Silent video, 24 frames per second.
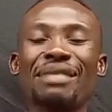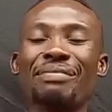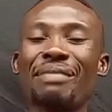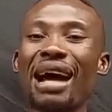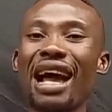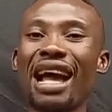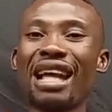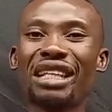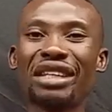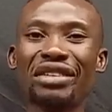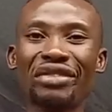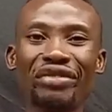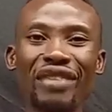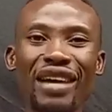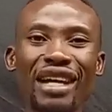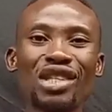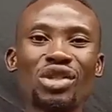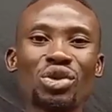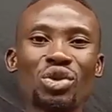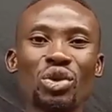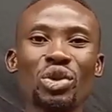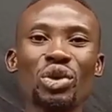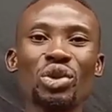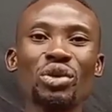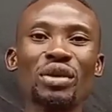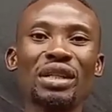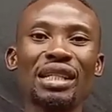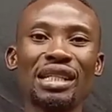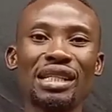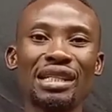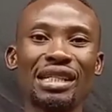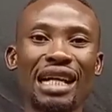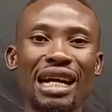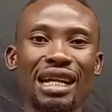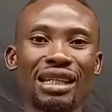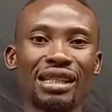my advice to you
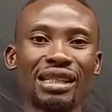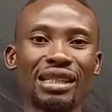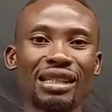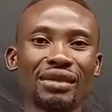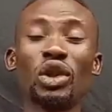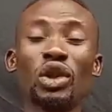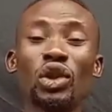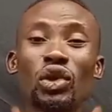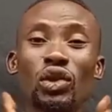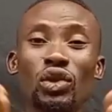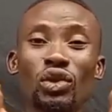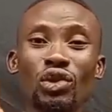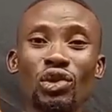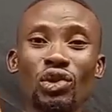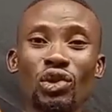is that you should